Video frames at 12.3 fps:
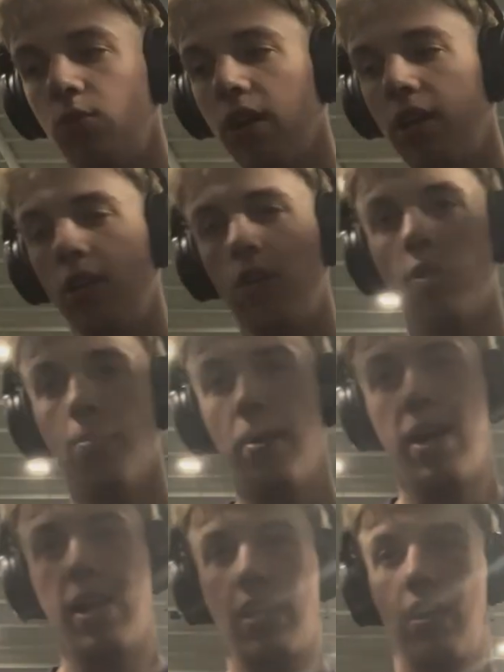you want to hinder your
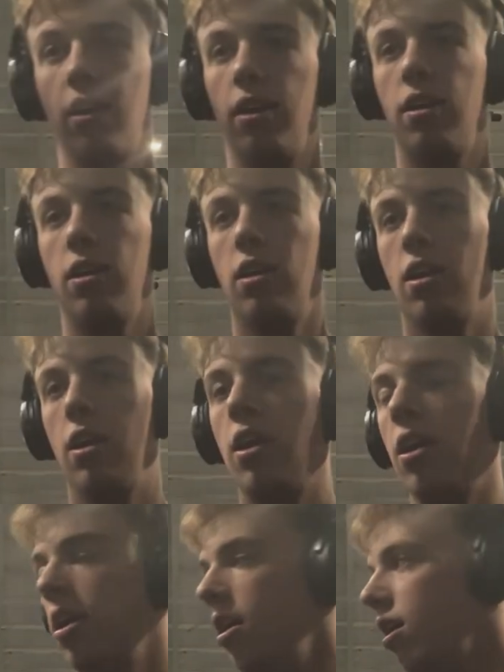back
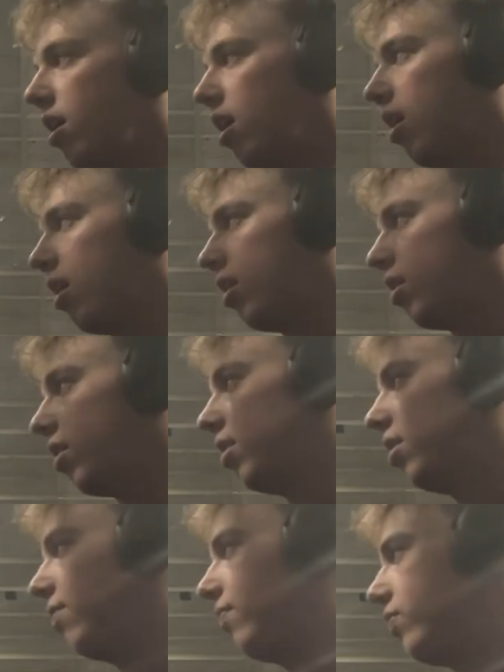uh,
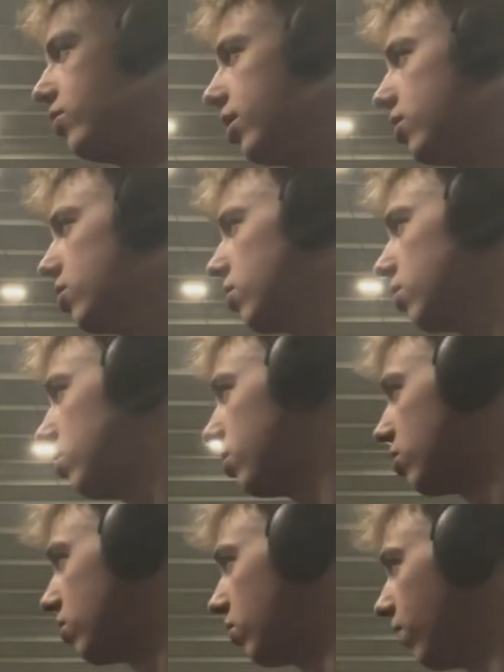just
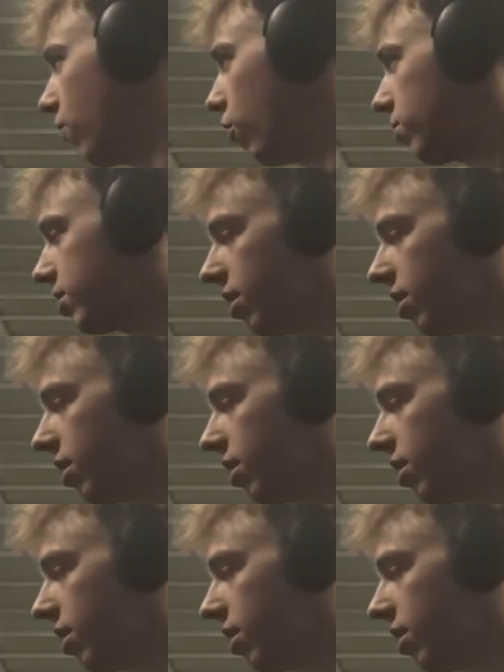just so your forearms